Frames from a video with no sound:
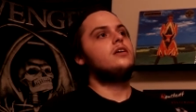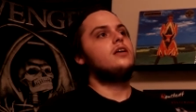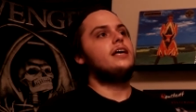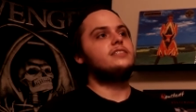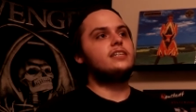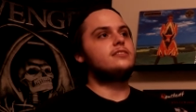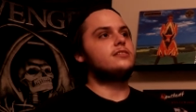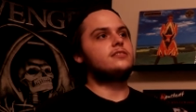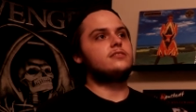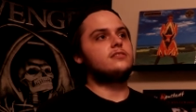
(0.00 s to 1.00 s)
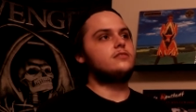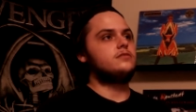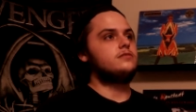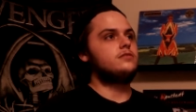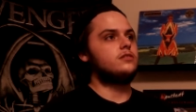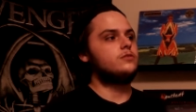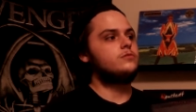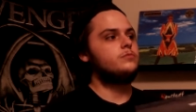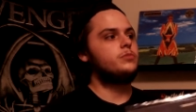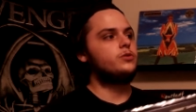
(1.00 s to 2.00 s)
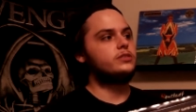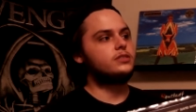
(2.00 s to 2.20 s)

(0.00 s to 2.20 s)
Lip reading: has yet to listen to, you know, Bowie's